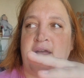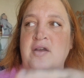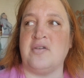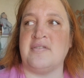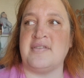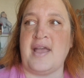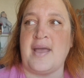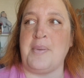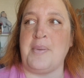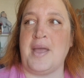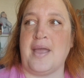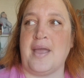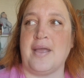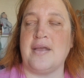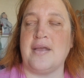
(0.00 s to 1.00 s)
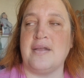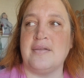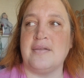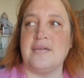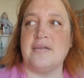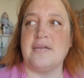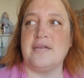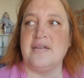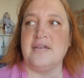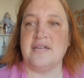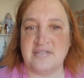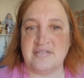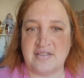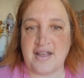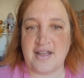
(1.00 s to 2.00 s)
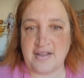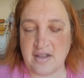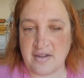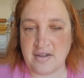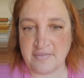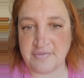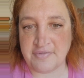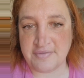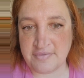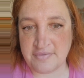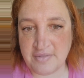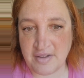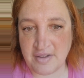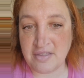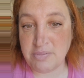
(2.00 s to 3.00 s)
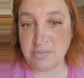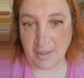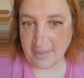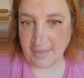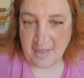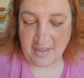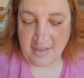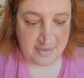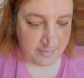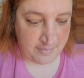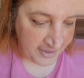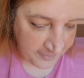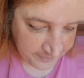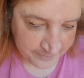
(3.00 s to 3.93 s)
does that bake? So that kind of explained that to me.